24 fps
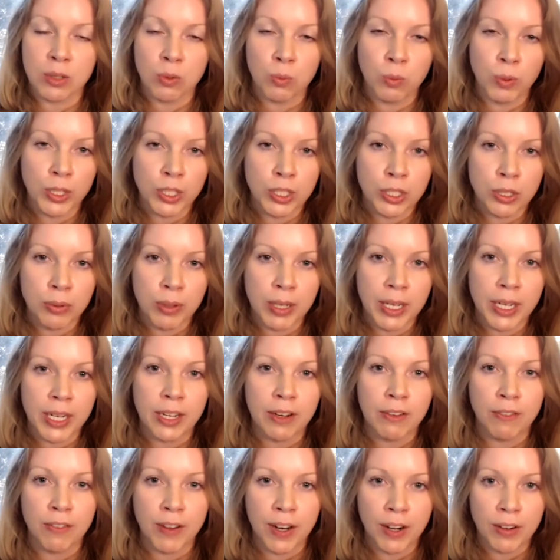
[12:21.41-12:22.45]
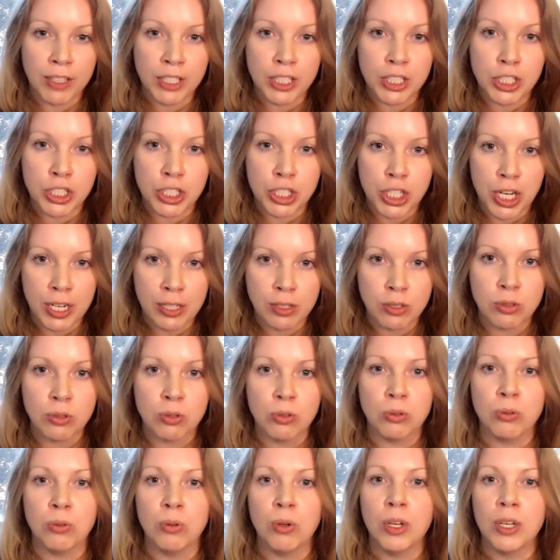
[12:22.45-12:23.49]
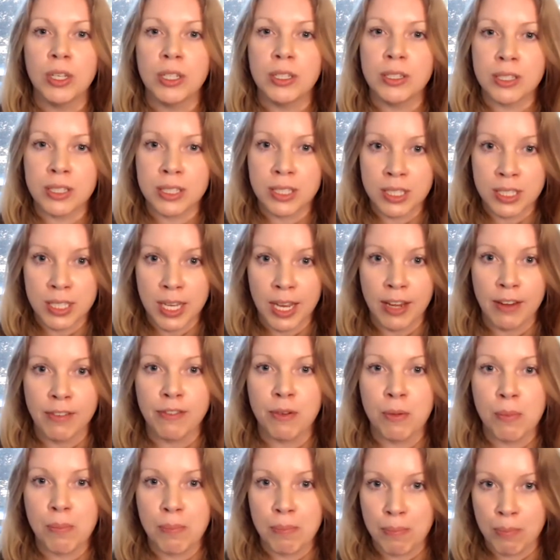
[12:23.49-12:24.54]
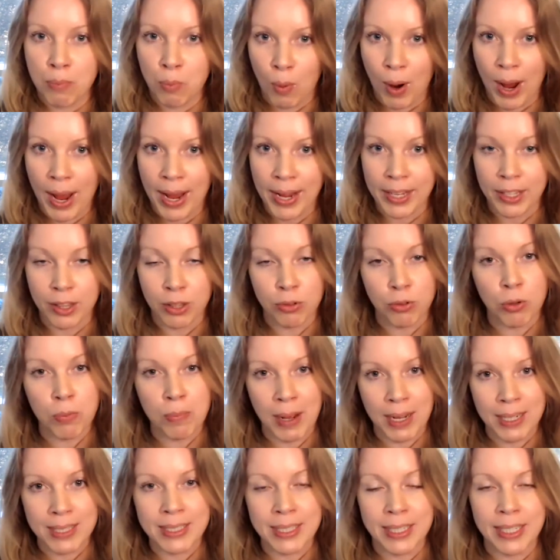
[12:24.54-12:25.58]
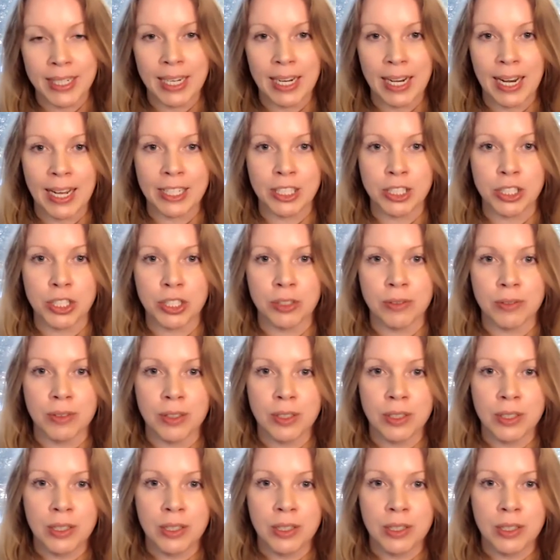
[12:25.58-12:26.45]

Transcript: And we do it in a very gentle, safe way through pandiculation.